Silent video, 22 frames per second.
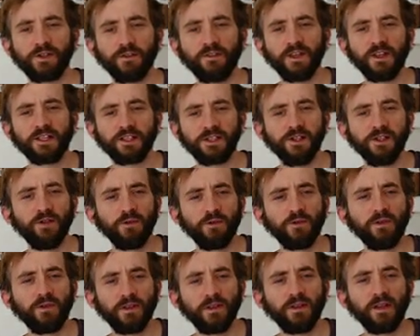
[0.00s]
So if that's
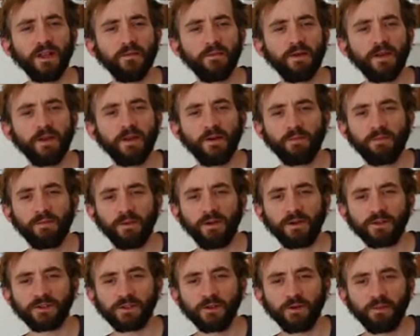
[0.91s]
you, let me know
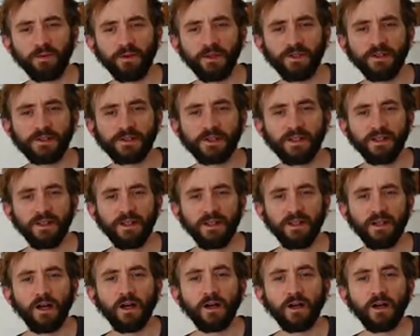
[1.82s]
also, please.